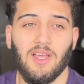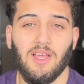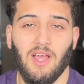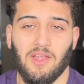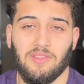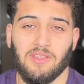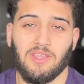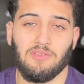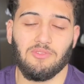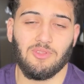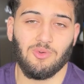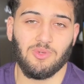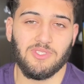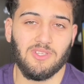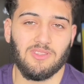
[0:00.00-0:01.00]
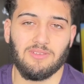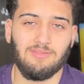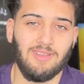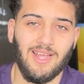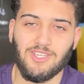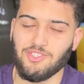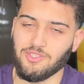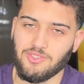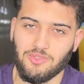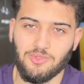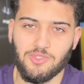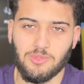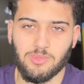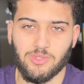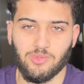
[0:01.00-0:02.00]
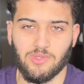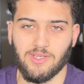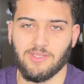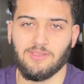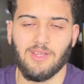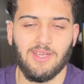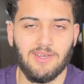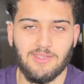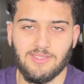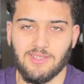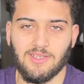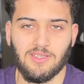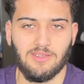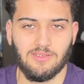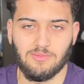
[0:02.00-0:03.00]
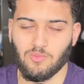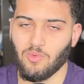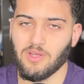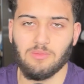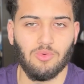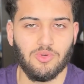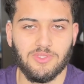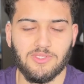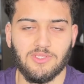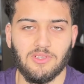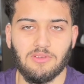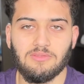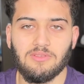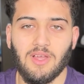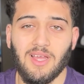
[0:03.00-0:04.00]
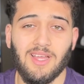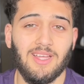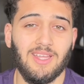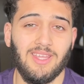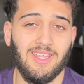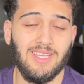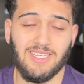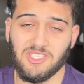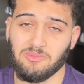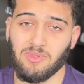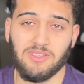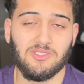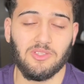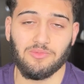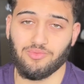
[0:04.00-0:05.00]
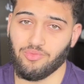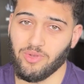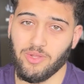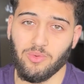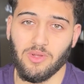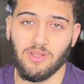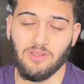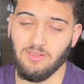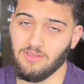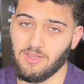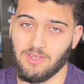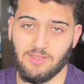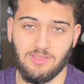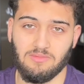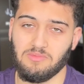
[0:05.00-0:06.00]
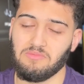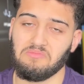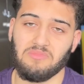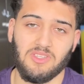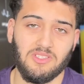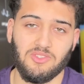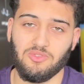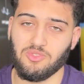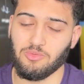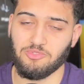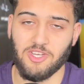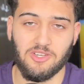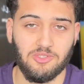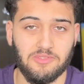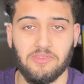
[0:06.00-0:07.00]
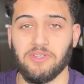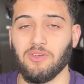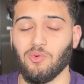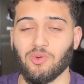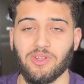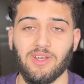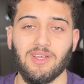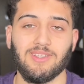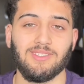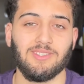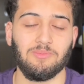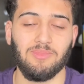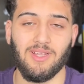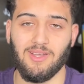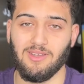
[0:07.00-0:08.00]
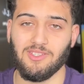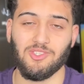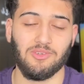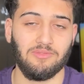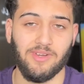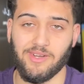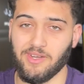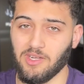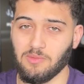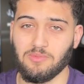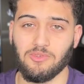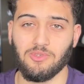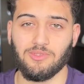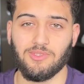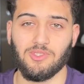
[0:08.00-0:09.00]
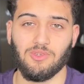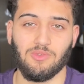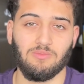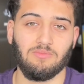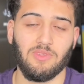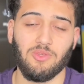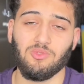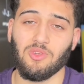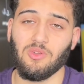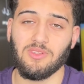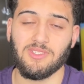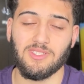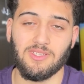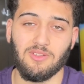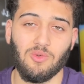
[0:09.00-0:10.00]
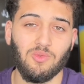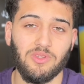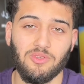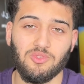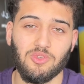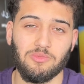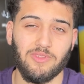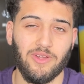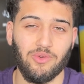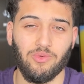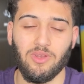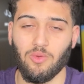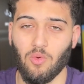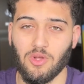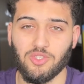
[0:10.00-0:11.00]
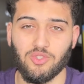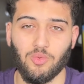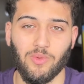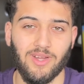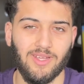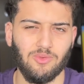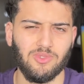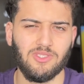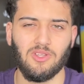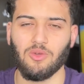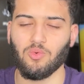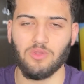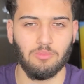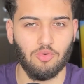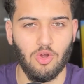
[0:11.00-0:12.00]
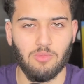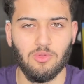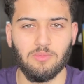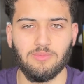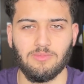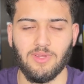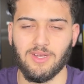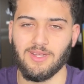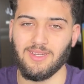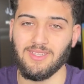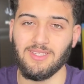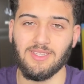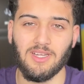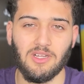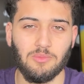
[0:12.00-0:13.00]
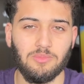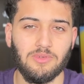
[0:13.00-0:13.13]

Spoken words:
I think even though he's not the flashiest YouTuber with like the editing and the whiteboards and stuff, he explains stuff really well, and his YouTube channel is very organized, the playlists are very helpful, so he was honestly the only YouTuber that I really watched when I was stuck with a problem and I needed help.